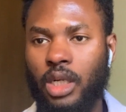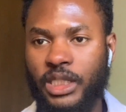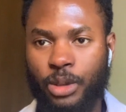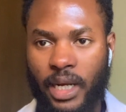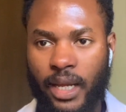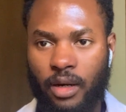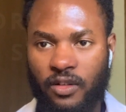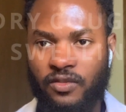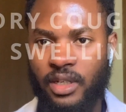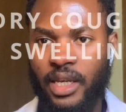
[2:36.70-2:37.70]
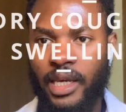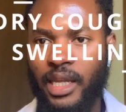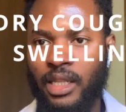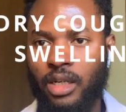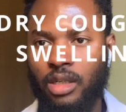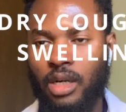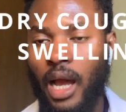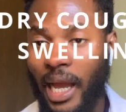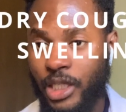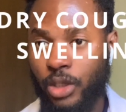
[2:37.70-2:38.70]
dry cough and
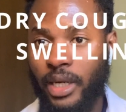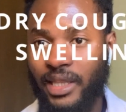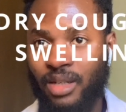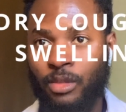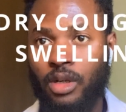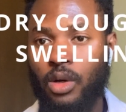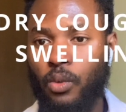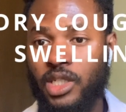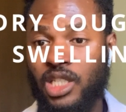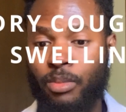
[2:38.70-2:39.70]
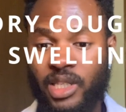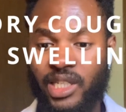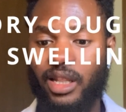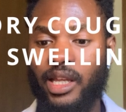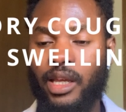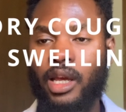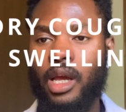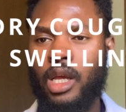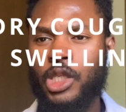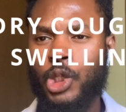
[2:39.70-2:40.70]
angioedema, which is basically
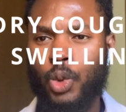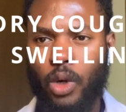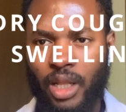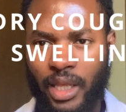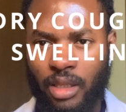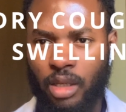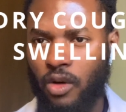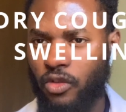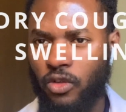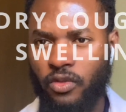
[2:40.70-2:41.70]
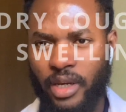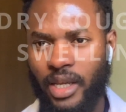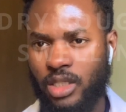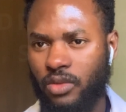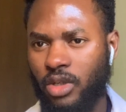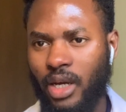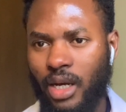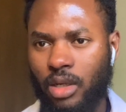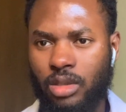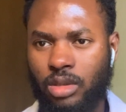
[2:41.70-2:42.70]
swelling of your face, of your
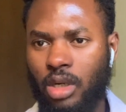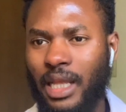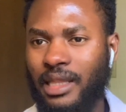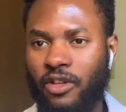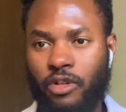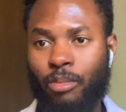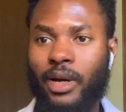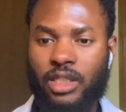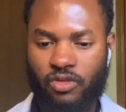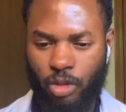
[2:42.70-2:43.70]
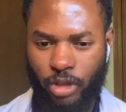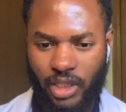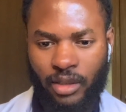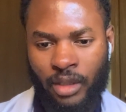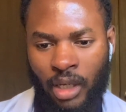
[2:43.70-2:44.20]
ankle, or like different parts of your body.